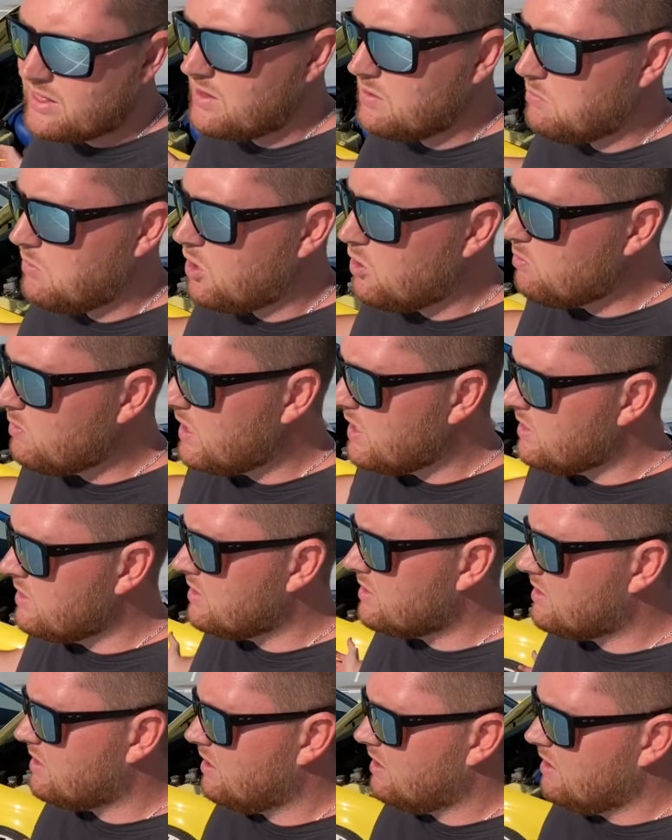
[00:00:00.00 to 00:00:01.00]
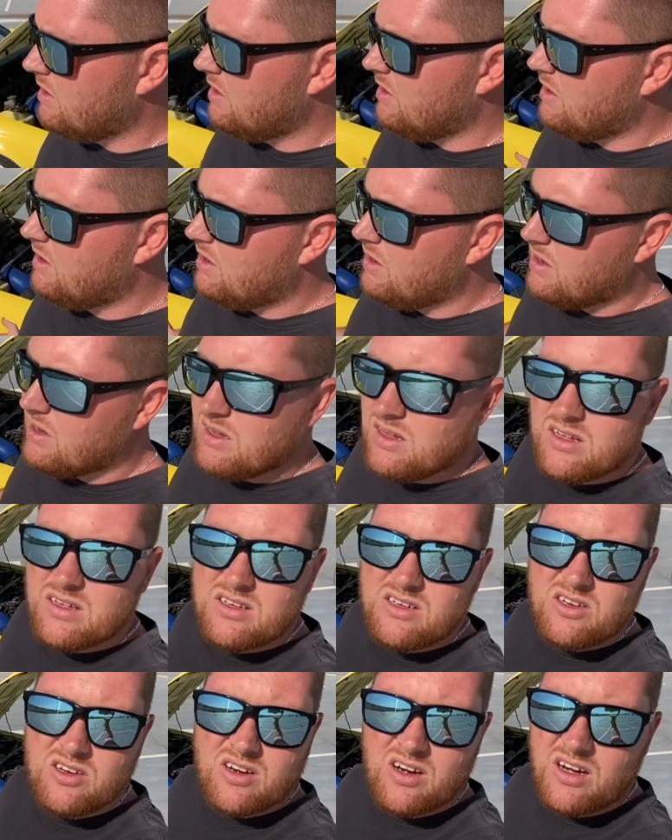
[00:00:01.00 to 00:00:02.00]
the moment.
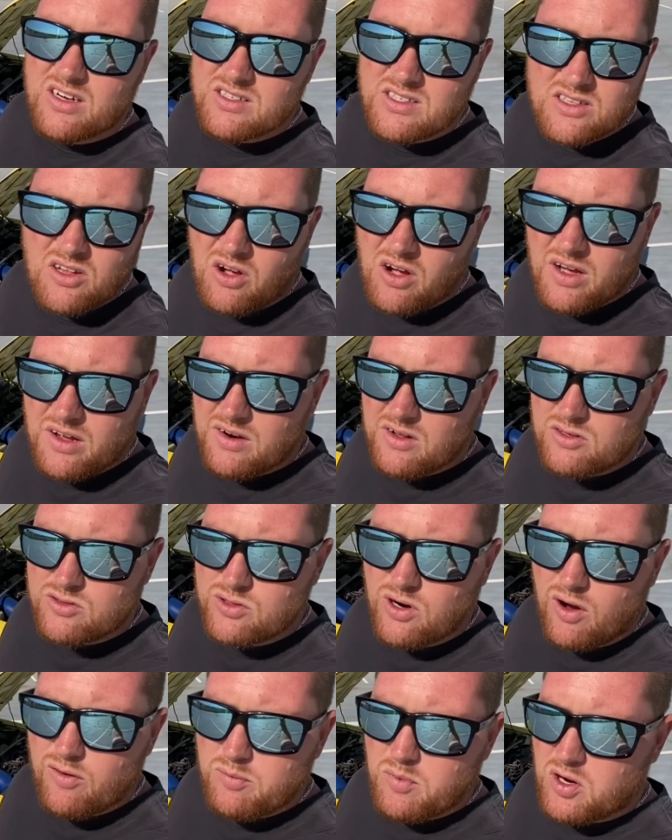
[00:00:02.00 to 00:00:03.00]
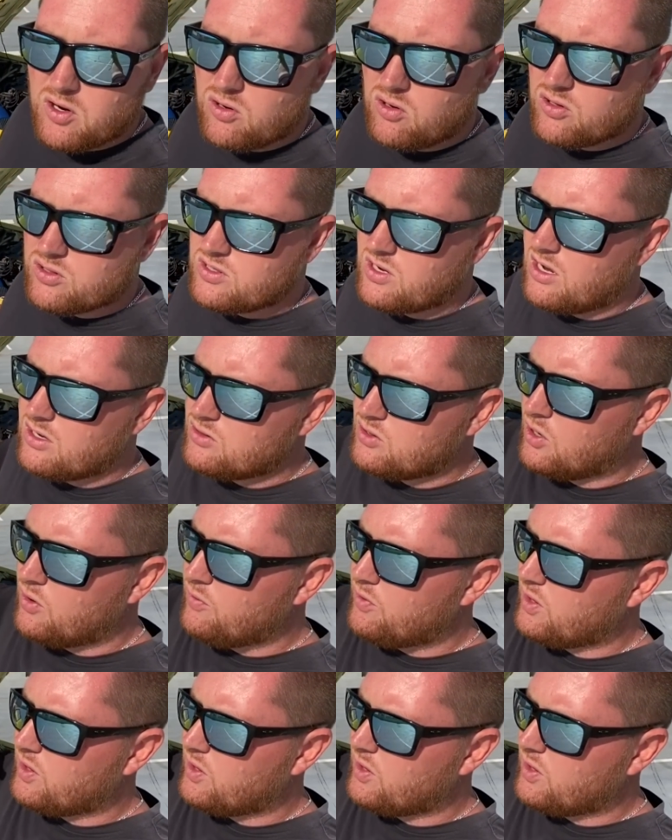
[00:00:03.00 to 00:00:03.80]
You guys know I don't drive my cars. I drove the